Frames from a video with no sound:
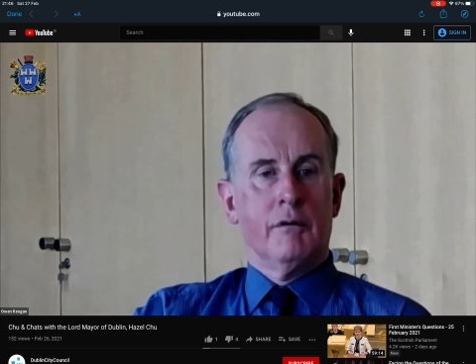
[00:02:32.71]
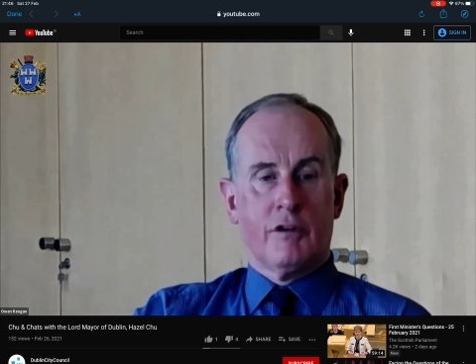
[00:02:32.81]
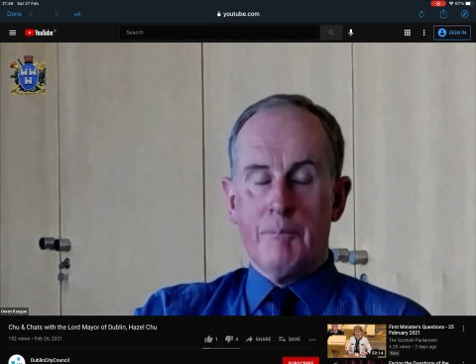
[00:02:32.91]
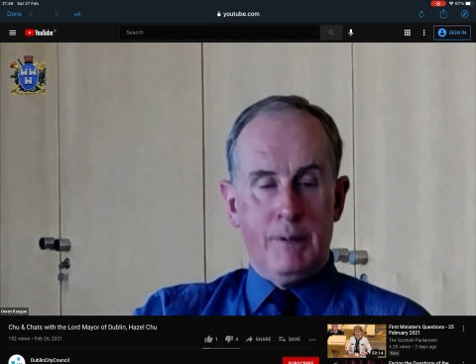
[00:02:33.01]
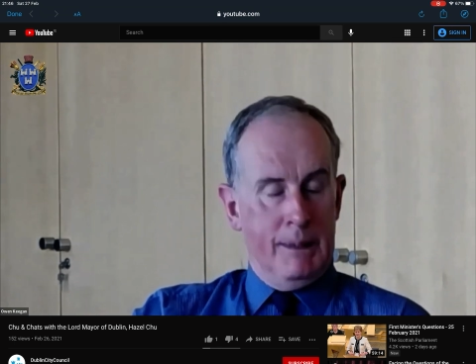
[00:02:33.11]

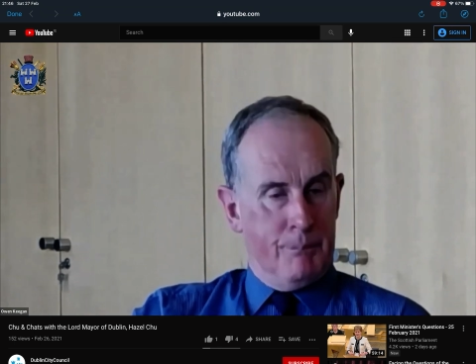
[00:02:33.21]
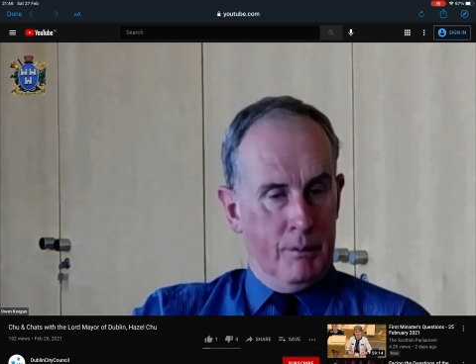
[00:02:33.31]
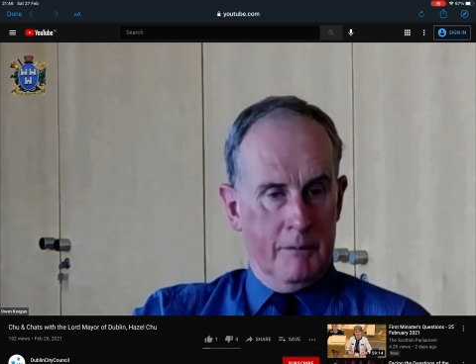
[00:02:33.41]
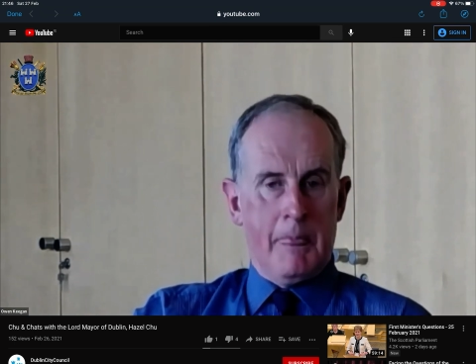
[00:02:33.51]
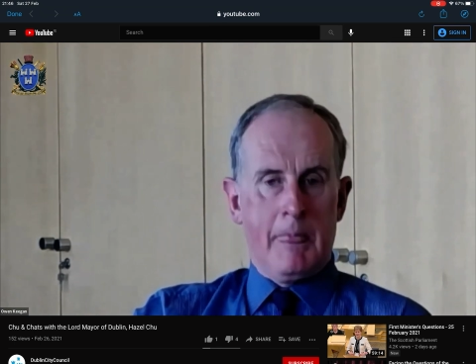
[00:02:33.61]
Some
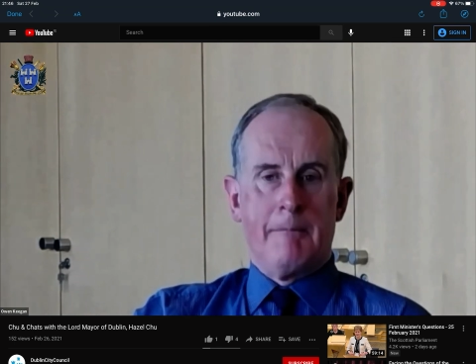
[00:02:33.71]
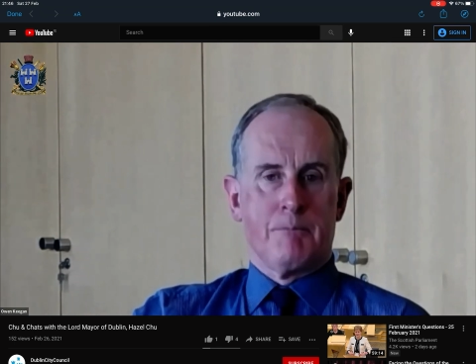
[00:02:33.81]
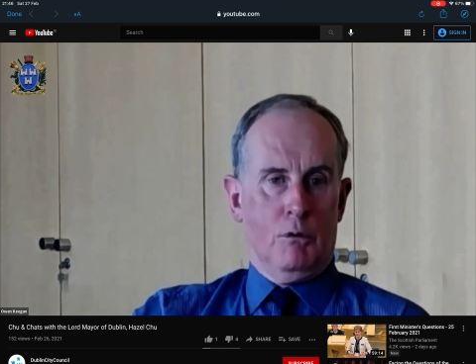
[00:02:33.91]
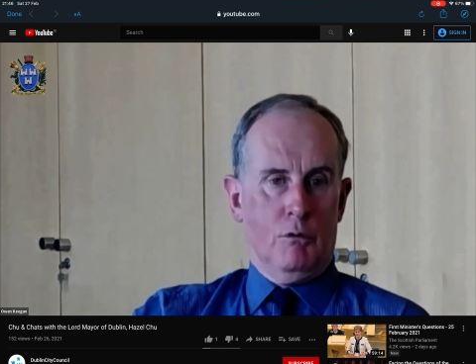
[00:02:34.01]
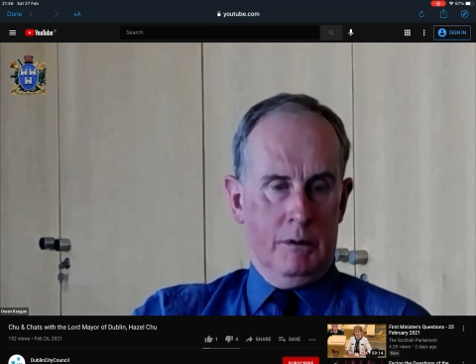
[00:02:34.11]
people
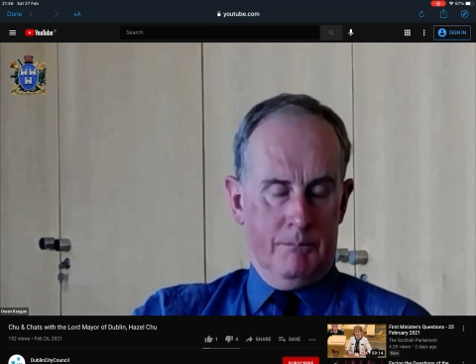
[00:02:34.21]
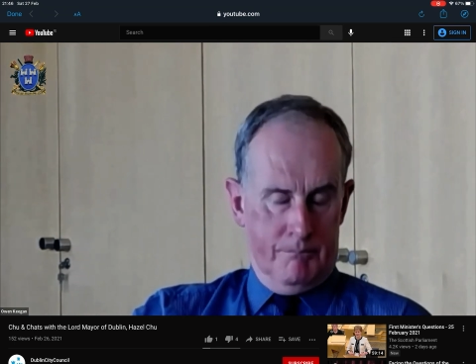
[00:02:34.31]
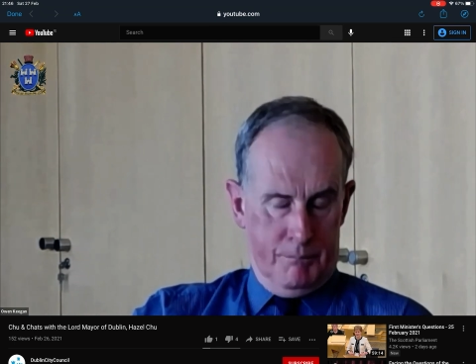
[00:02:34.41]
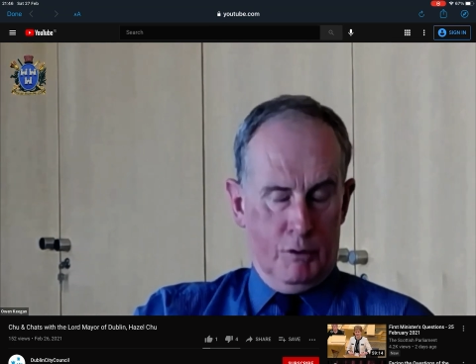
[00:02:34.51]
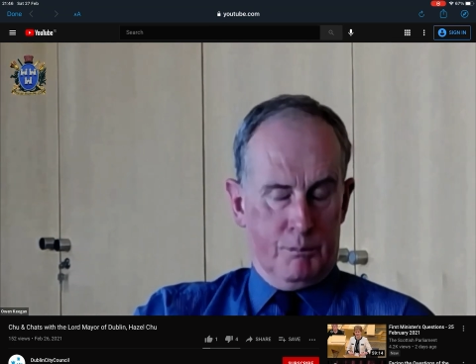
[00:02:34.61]
will
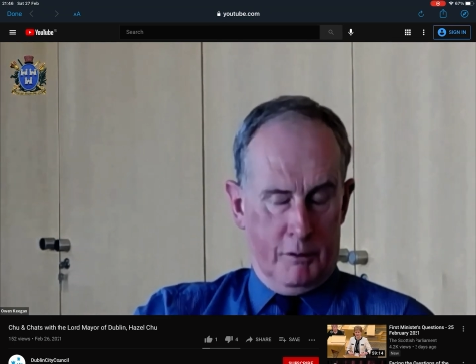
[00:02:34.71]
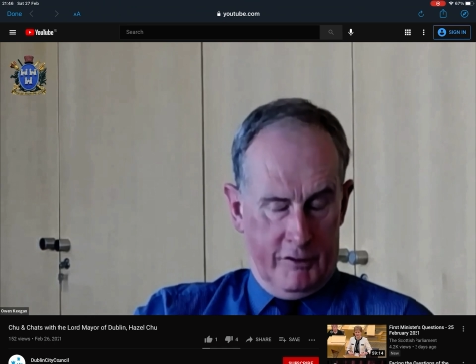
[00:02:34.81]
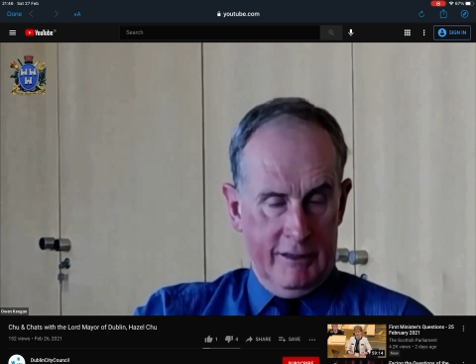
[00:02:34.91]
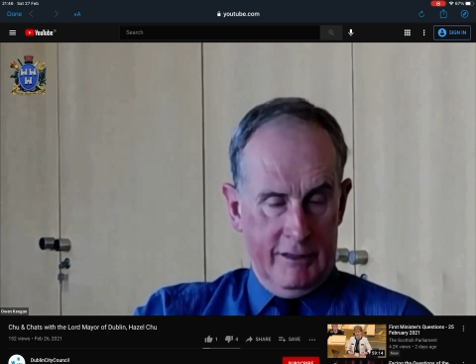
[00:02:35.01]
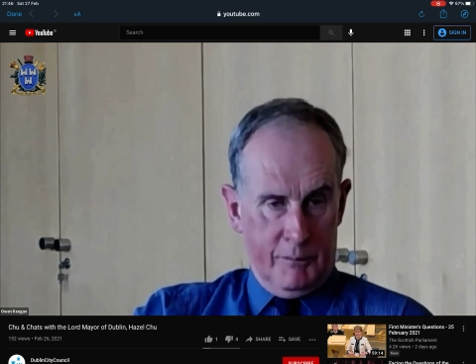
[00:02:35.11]
both
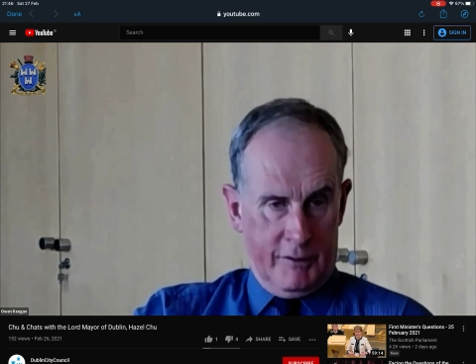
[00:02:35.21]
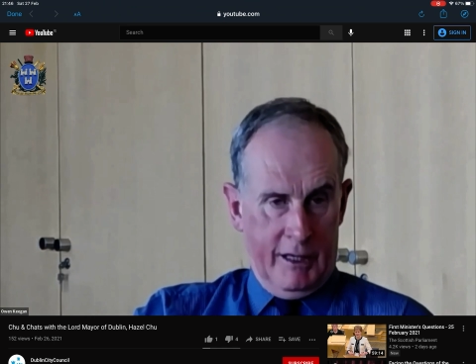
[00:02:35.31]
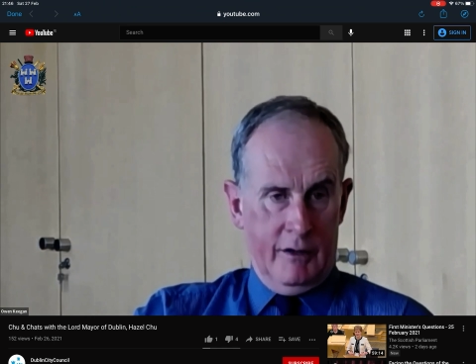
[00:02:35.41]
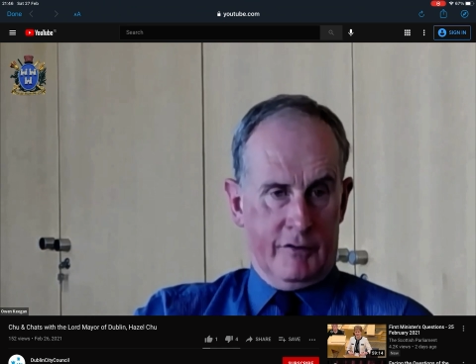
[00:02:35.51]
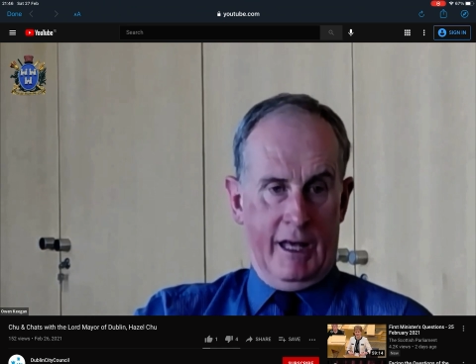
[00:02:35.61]
perceive
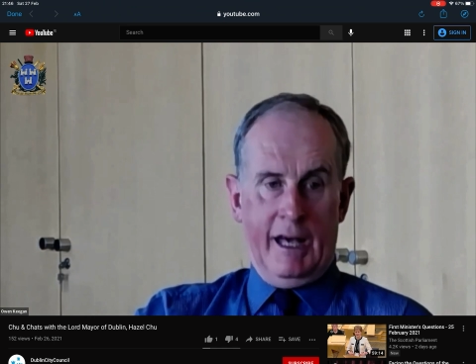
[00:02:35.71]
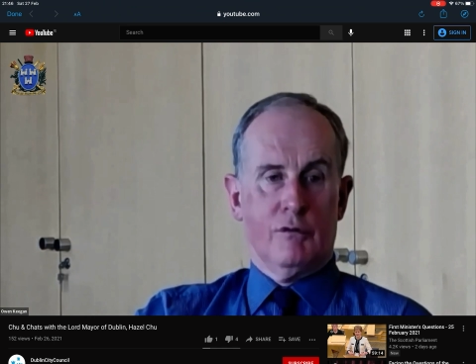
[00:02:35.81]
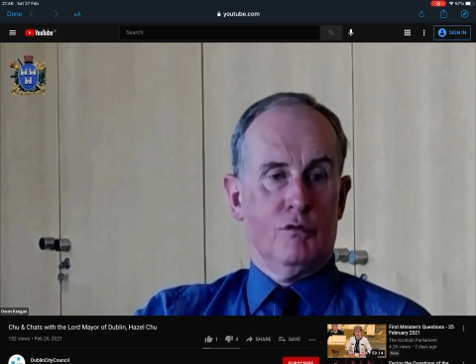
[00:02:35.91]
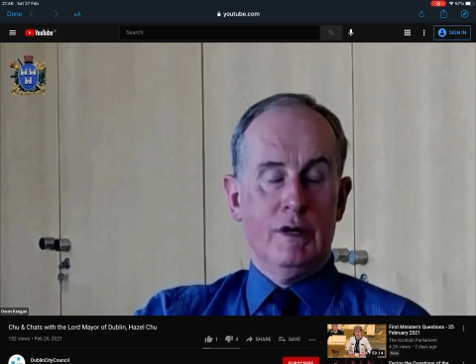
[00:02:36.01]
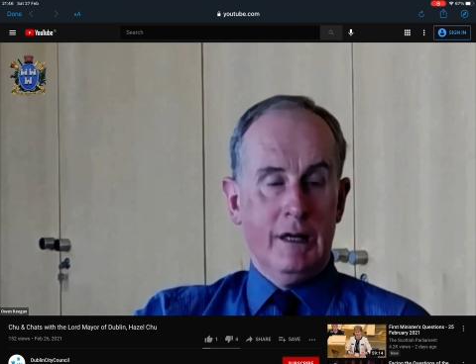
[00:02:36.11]
themselves
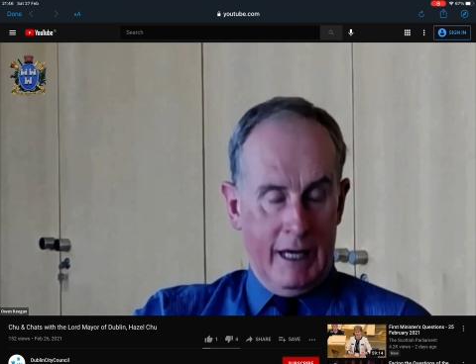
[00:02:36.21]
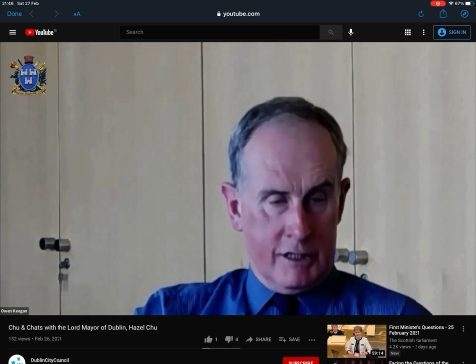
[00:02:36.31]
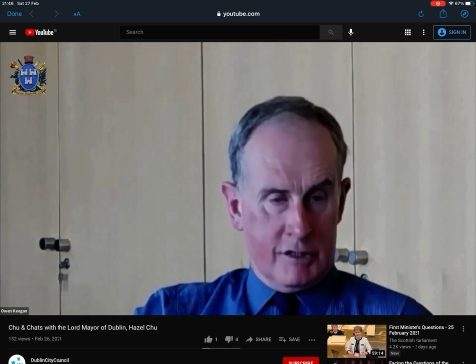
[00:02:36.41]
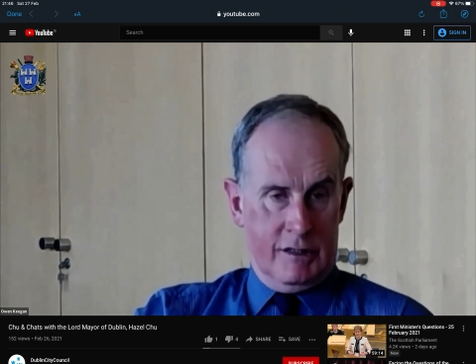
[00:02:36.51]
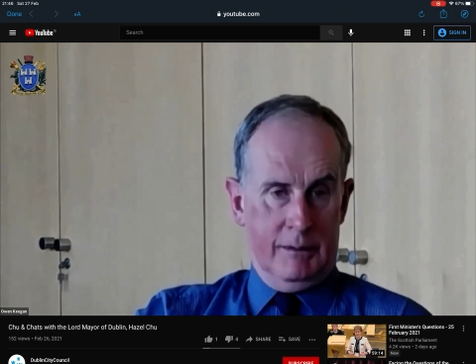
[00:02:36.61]
and will
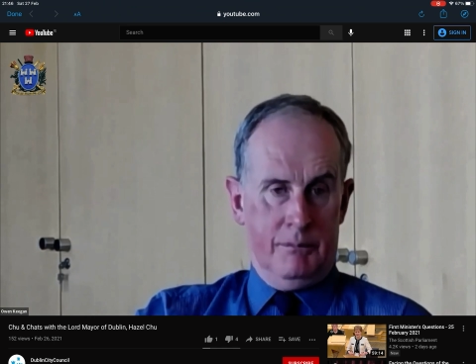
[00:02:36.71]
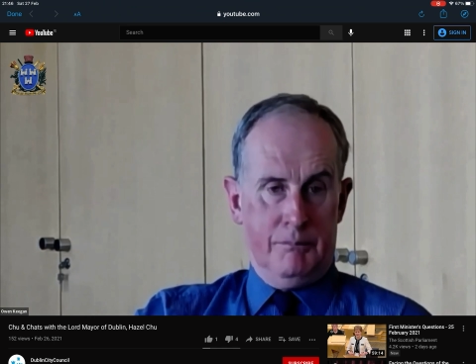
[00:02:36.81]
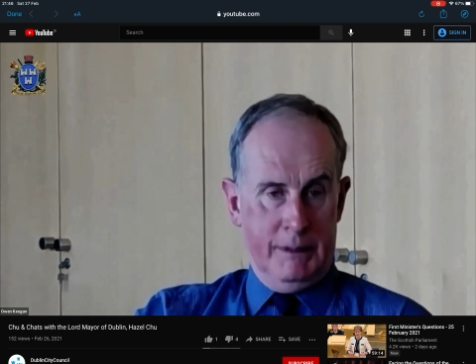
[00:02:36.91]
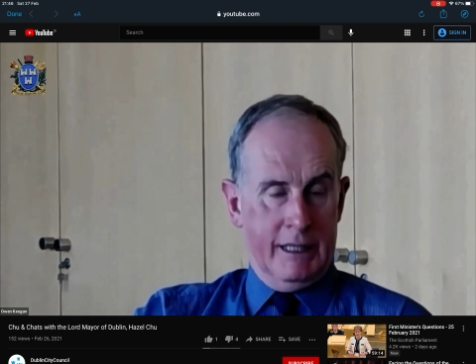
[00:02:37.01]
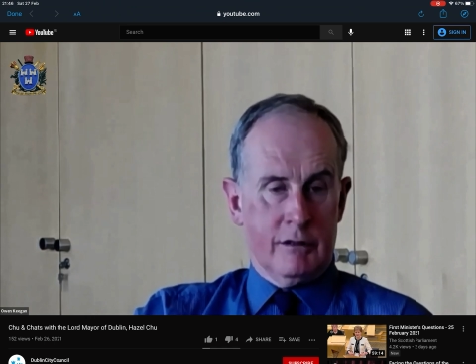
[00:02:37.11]
actually
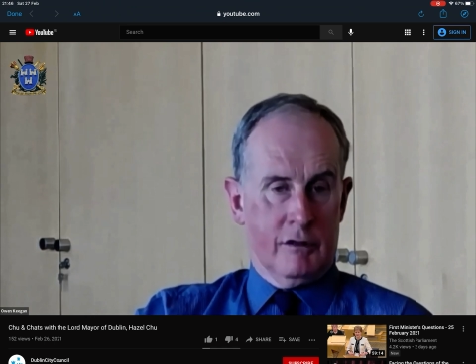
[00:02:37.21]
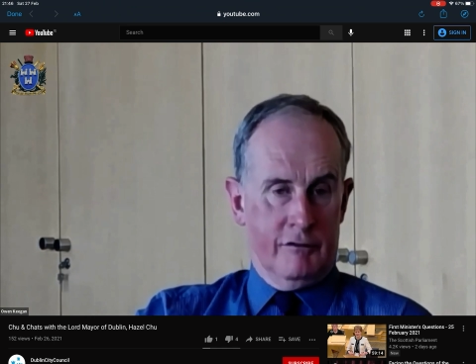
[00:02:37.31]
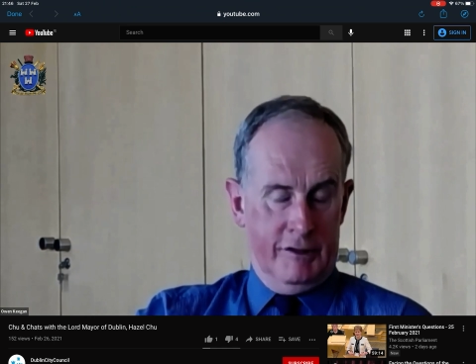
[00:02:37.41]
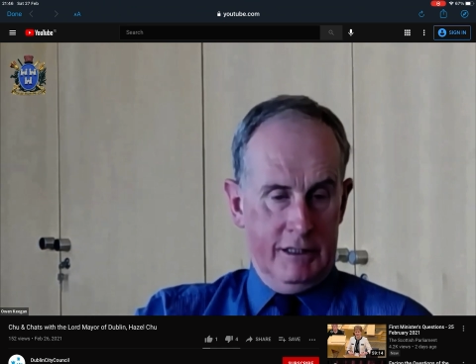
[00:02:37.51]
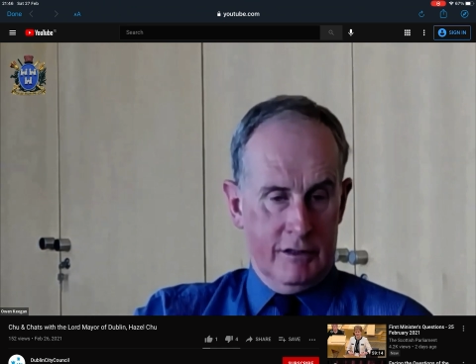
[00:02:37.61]
be
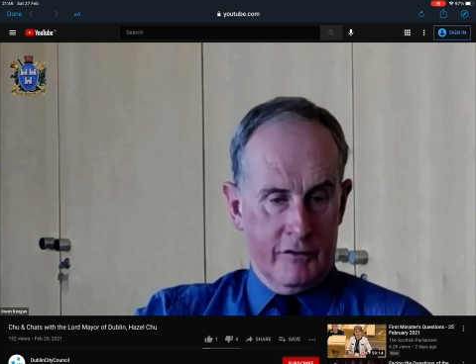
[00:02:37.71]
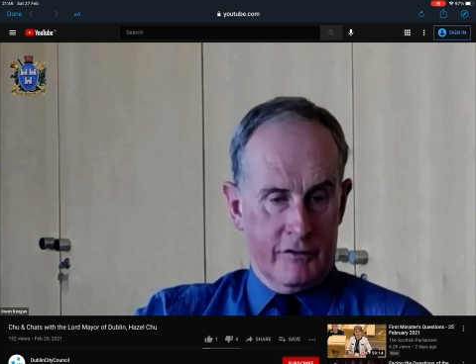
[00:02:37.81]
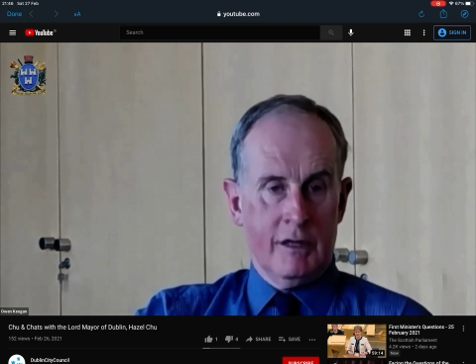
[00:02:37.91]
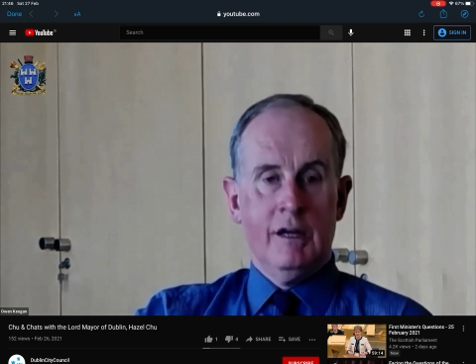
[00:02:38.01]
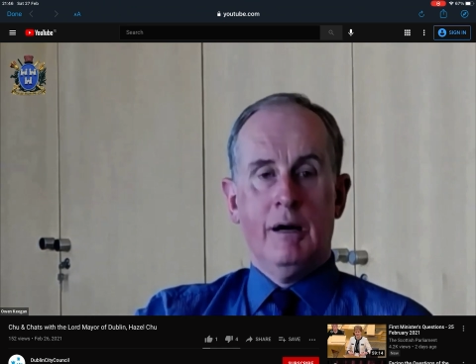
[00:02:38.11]
inconvenienced,